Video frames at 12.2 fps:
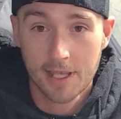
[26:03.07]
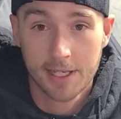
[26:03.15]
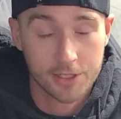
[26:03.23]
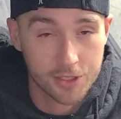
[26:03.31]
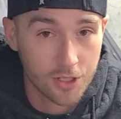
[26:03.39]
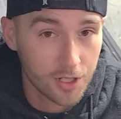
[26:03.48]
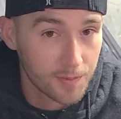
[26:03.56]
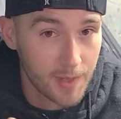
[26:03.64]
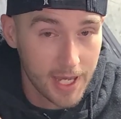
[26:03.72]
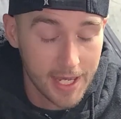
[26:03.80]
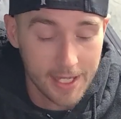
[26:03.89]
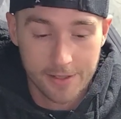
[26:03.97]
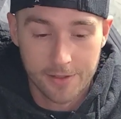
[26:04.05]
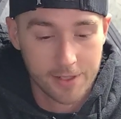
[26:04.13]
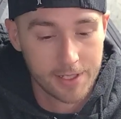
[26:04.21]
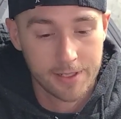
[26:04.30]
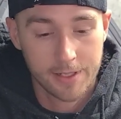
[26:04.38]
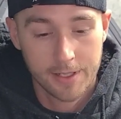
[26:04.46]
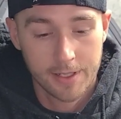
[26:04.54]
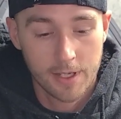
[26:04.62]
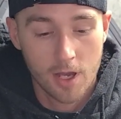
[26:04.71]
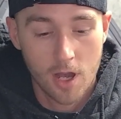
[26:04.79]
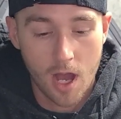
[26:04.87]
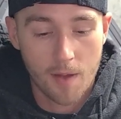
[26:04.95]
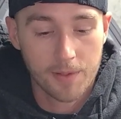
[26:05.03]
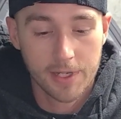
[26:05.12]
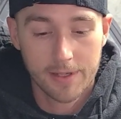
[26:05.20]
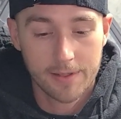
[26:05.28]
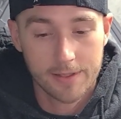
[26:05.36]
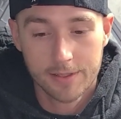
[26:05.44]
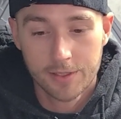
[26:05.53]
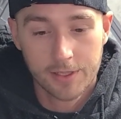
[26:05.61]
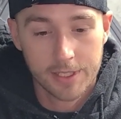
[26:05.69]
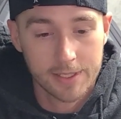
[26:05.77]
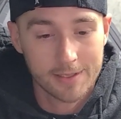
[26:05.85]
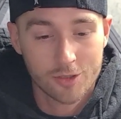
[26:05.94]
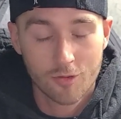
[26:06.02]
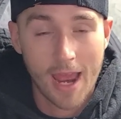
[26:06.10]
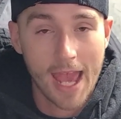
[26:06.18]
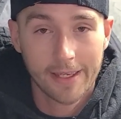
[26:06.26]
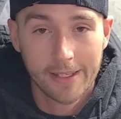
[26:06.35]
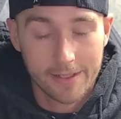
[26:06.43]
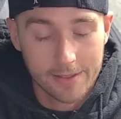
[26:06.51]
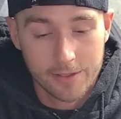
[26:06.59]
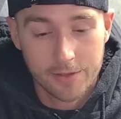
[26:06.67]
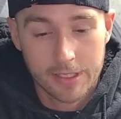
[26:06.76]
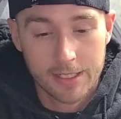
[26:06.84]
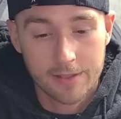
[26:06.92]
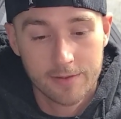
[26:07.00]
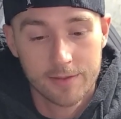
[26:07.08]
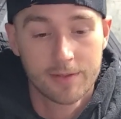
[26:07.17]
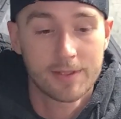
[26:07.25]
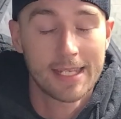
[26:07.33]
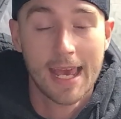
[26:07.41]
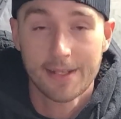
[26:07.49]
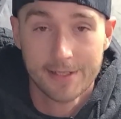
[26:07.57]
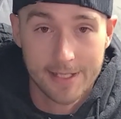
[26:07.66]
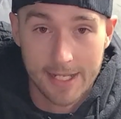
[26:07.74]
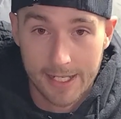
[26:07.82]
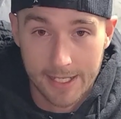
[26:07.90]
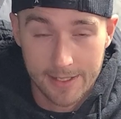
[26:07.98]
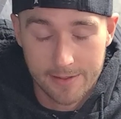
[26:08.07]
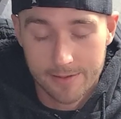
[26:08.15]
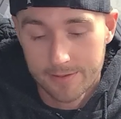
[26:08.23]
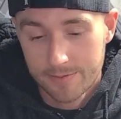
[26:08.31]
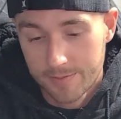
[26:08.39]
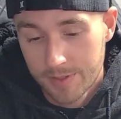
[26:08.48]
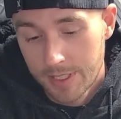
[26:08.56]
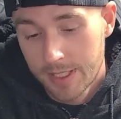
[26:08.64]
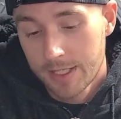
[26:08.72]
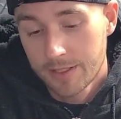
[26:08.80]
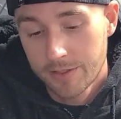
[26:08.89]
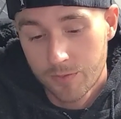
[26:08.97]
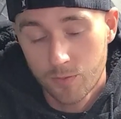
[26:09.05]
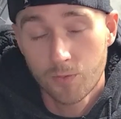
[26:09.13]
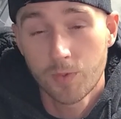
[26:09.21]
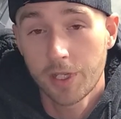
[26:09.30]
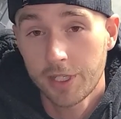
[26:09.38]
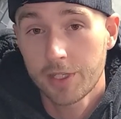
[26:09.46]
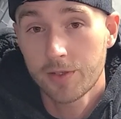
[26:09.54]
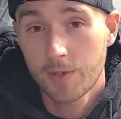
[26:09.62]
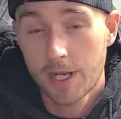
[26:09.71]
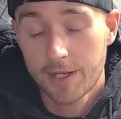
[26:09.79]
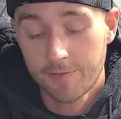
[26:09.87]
like a jerk bait. You can hop it. You can drag it. You can dead stick it. Really good way to